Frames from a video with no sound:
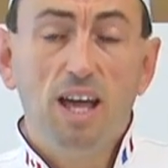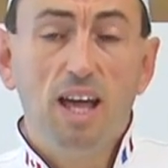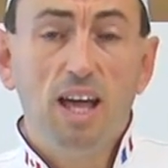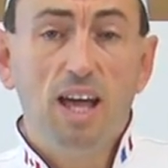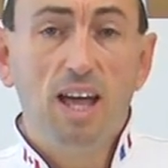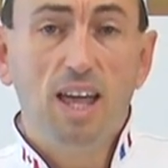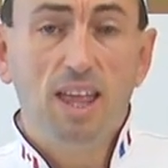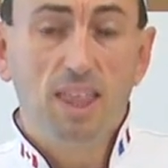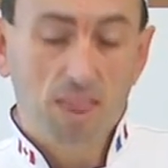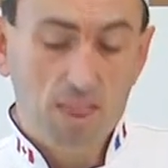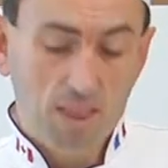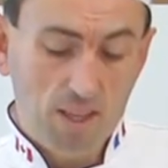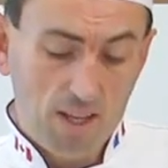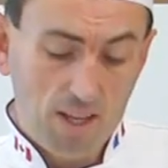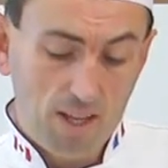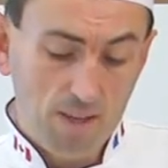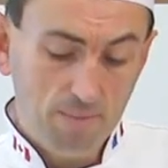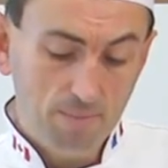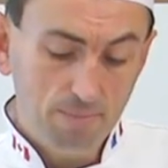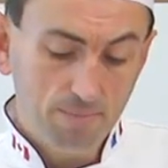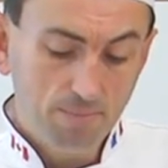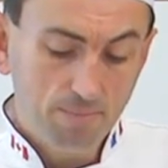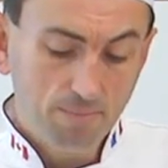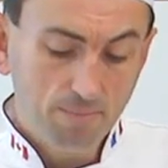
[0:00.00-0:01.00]
And
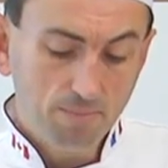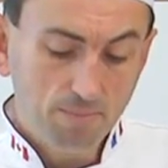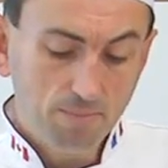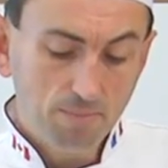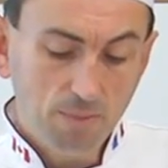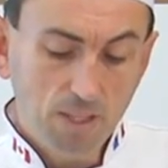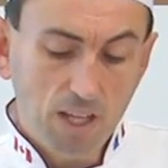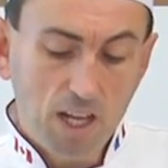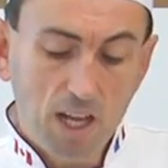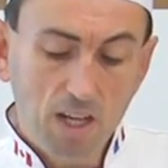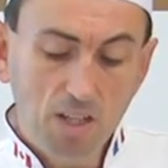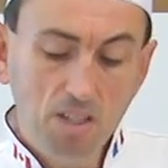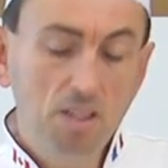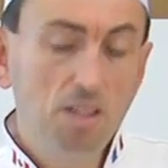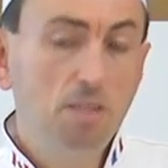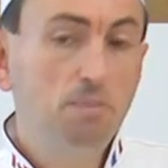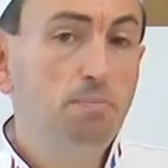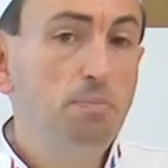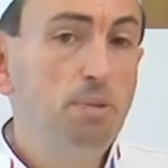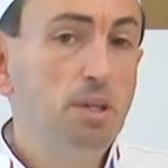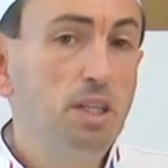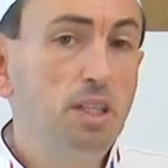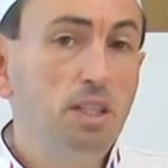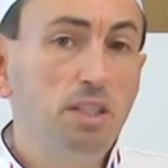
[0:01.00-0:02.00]
um, I
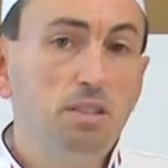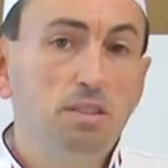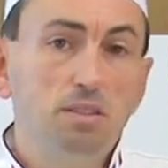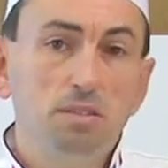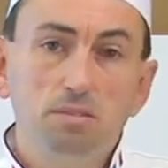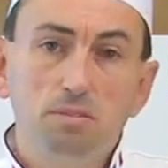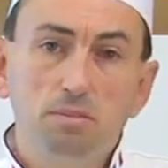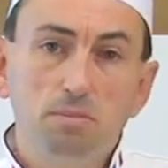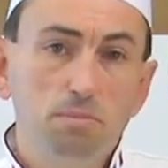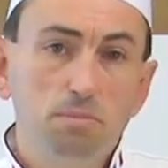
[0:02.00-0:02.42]
didn't peel it